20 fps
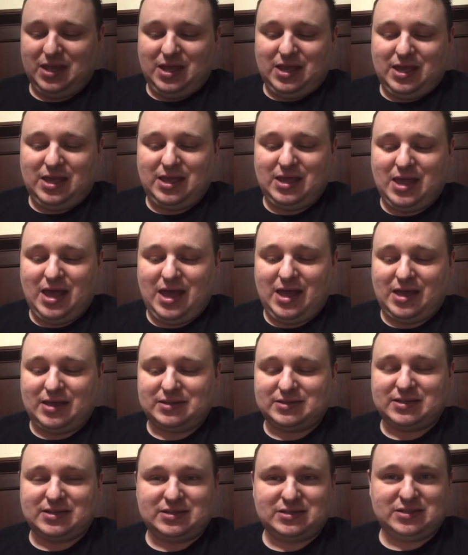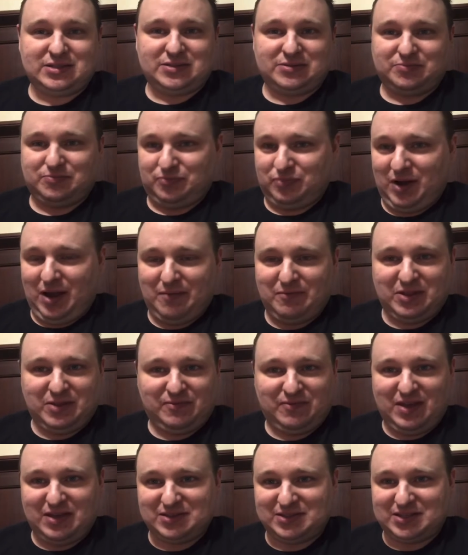He has his private
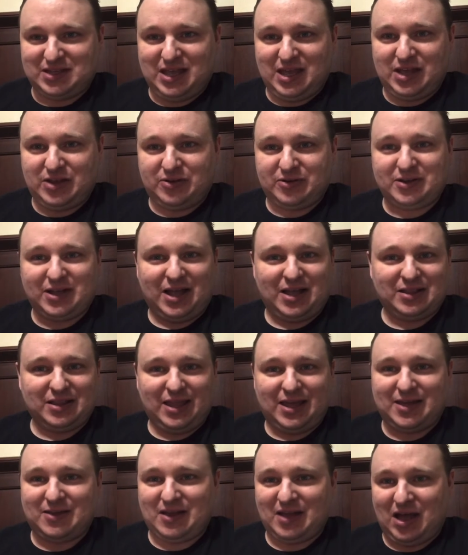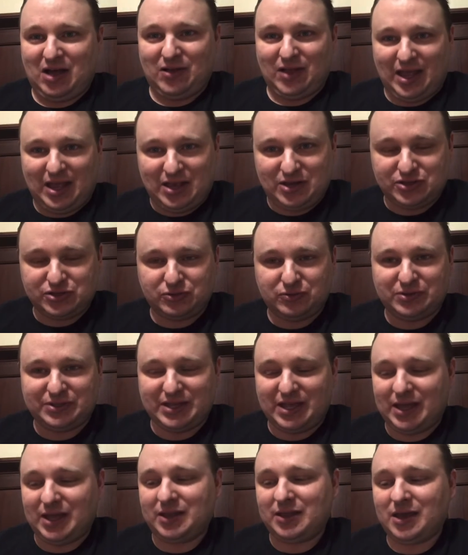investigator, kind of like how Angel
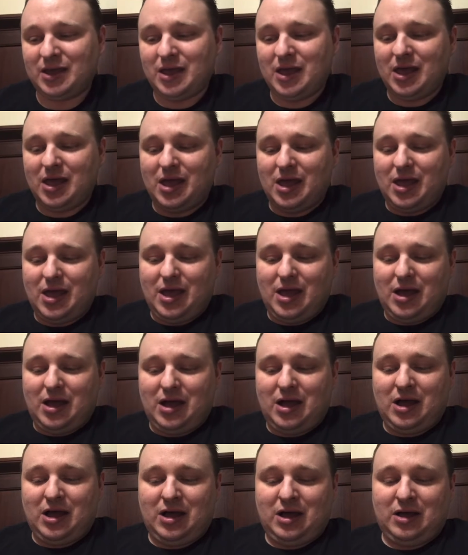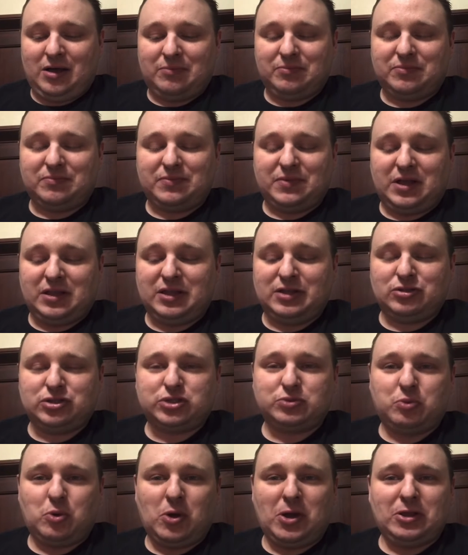did. A little
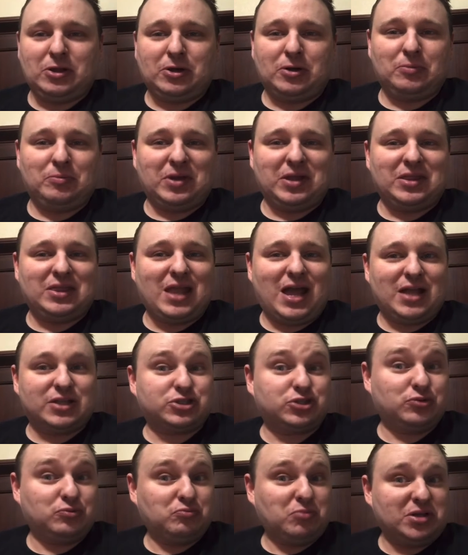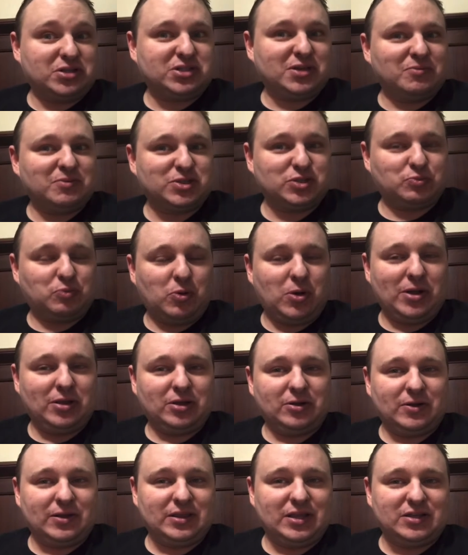spoiler, but not too much of a
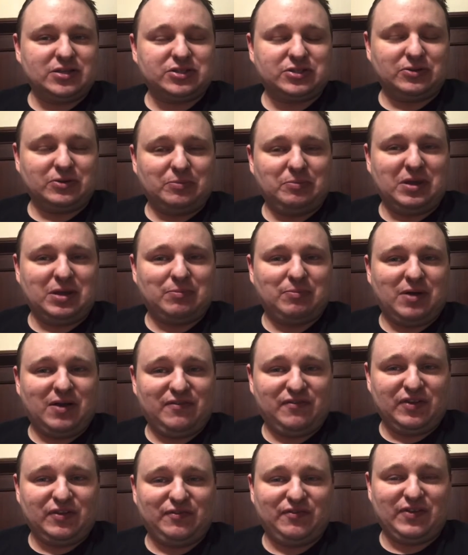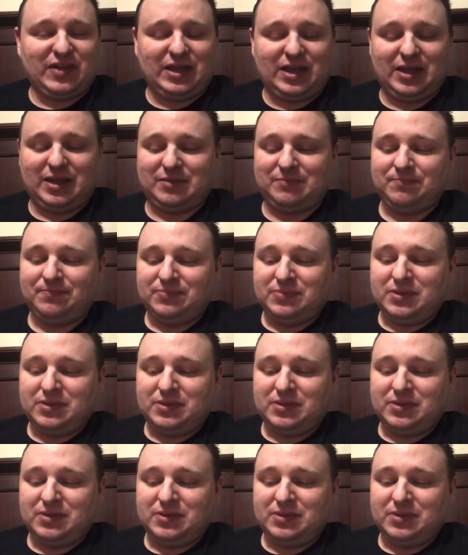spoiler unless you're a big Buffy fan.